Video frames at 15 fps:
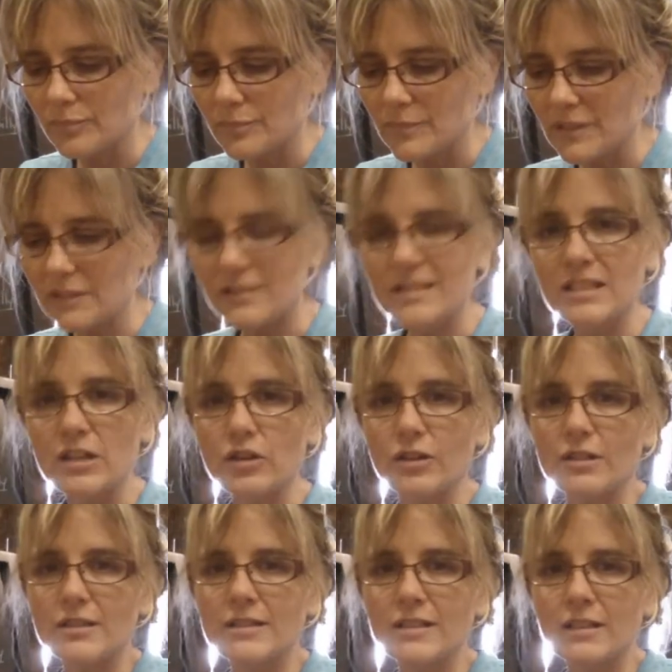little
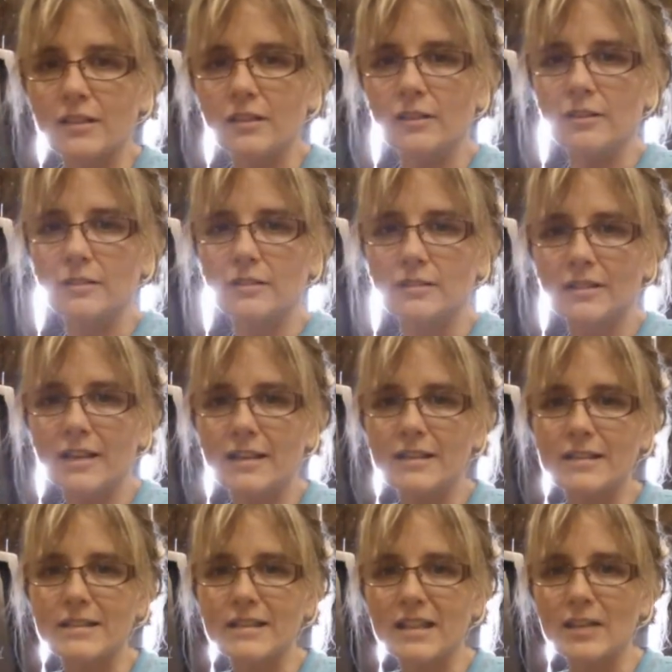secret, this little kind of
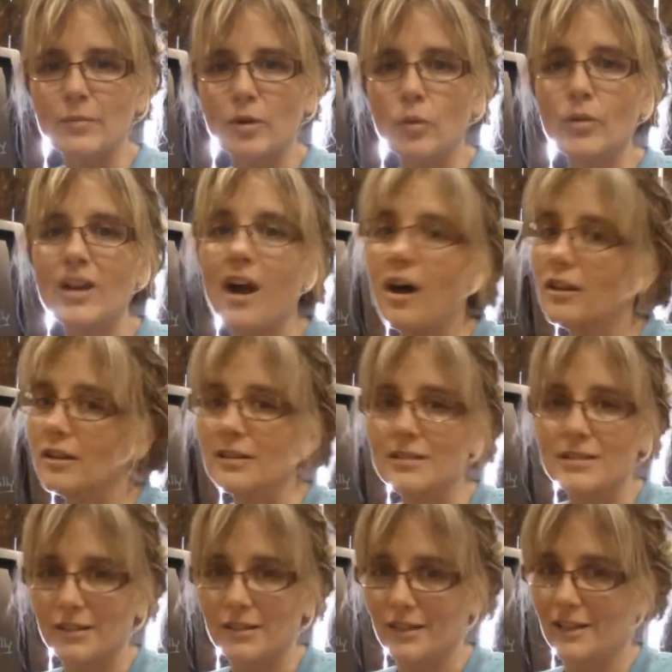disclaimer. We all look
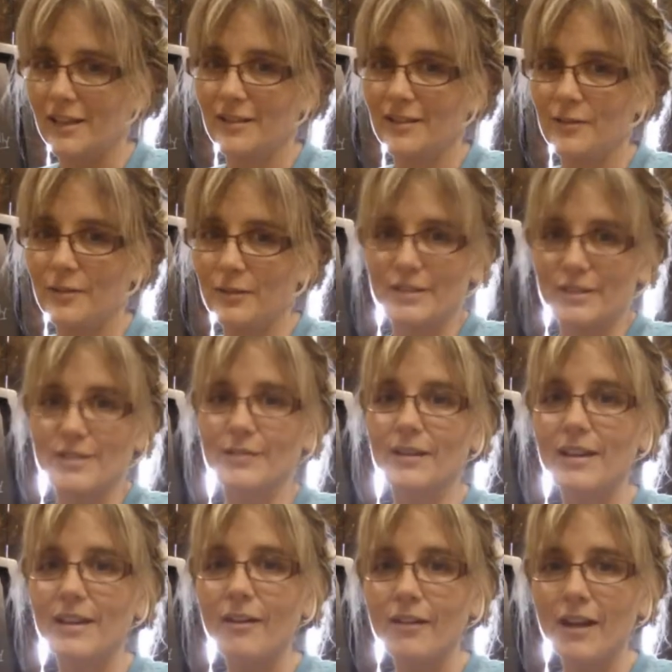silly when we're
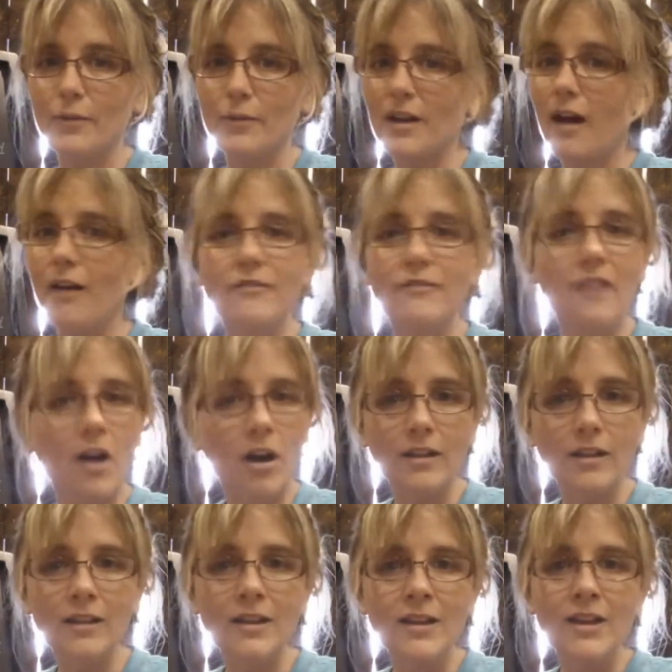doing yoga. We all
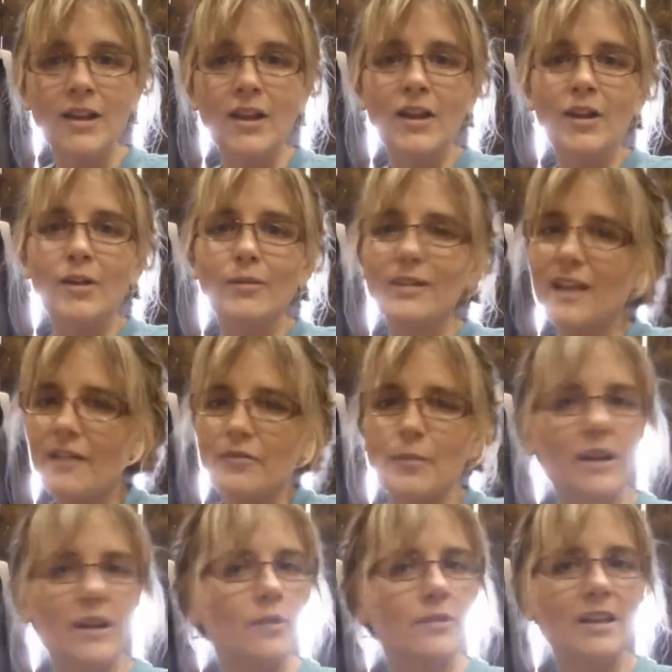fall. We laugh
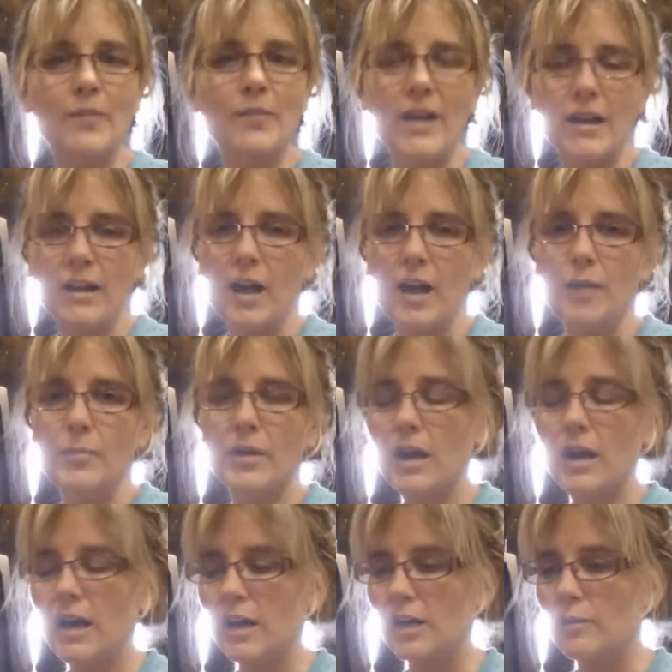about it. We get back up.
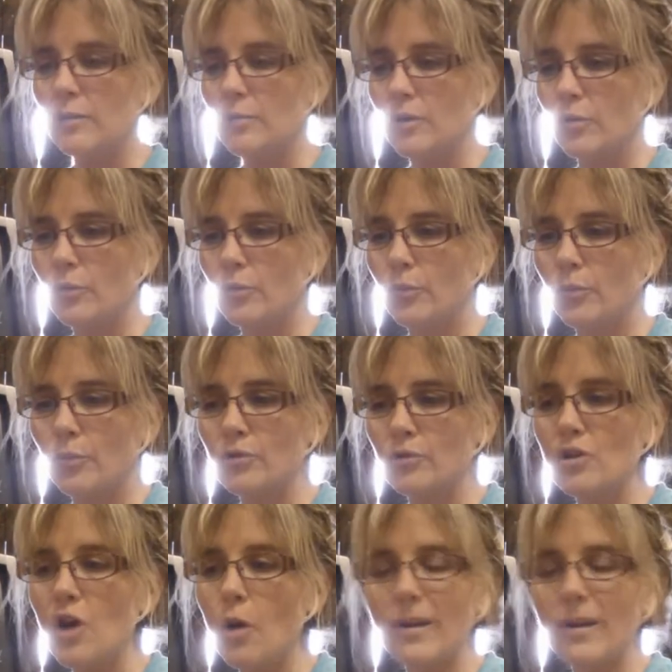
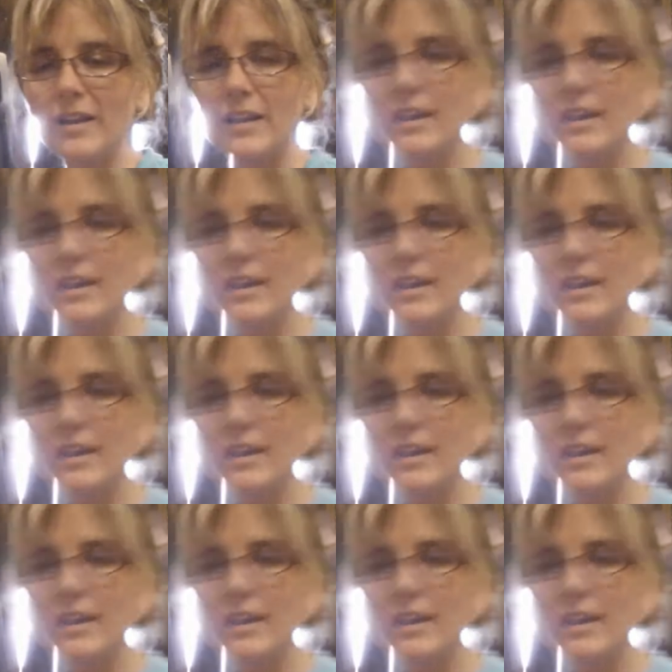Nobody